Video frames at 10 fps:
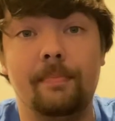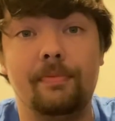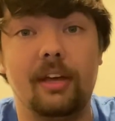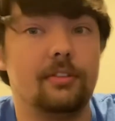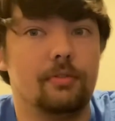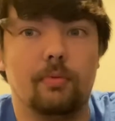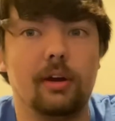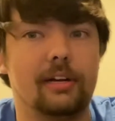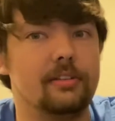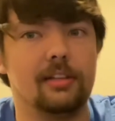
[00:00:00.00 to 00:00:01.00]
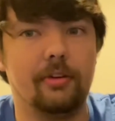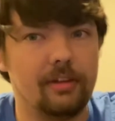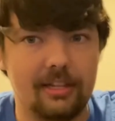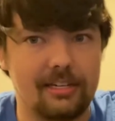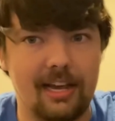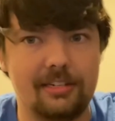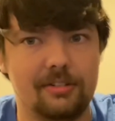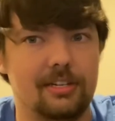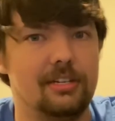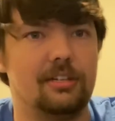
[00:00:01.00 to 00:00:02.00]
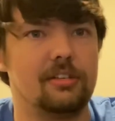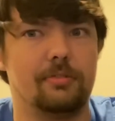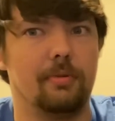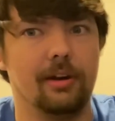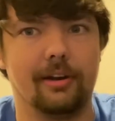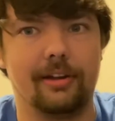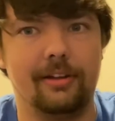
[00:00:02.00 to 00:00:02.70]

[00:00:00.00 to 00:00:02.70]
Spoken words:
It doesn't work. It doesn't load in the textures. It just doesn't work.